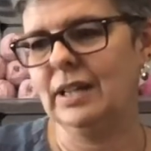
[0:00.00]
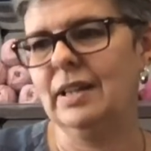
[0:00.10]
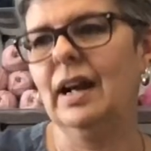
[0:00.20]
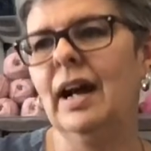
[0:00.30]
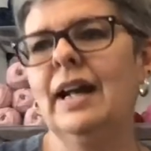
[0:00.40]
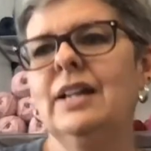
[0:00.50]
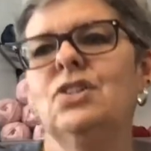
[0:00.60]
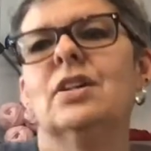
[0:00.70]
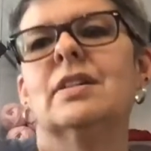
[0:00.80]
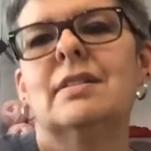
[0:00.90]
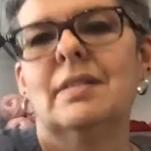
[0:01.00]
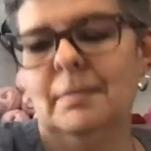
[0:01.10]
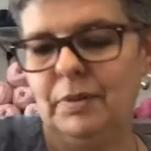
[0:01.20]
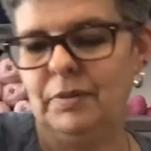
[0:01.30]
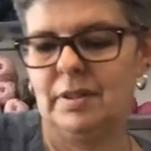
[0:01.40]
that I just,
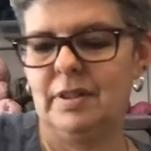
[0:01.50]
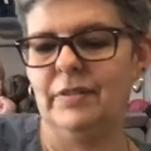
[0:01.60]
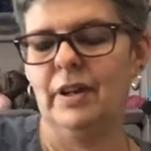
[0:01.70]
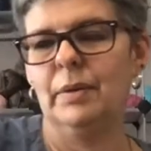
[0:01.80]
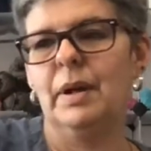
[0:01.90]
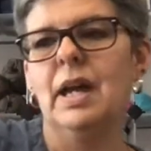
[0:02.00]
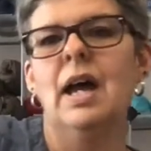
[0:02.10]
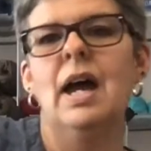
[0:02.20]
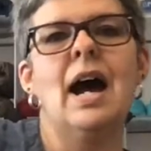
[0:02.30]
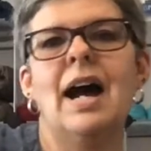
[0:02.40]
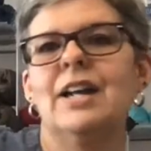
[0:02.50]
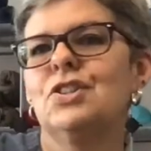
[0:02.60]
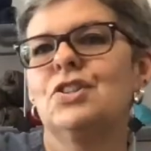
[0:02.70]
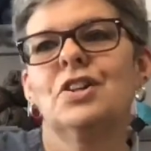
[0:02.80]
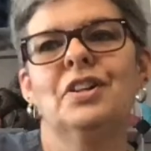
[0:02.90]
move this stuff out of the way, I
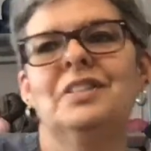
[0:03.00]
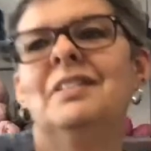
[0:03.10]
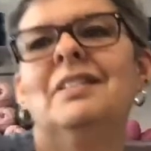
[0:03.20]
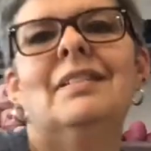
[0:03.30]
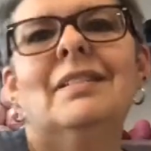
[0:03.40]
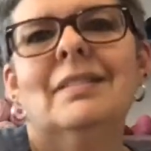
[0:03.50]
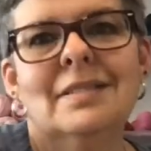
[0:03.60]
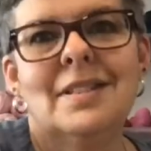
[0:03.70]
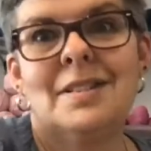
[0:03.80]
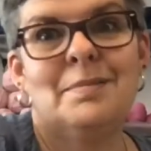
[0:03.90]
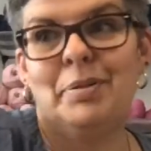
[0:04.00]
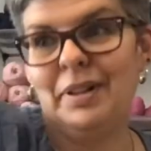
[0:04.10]
just couldn't put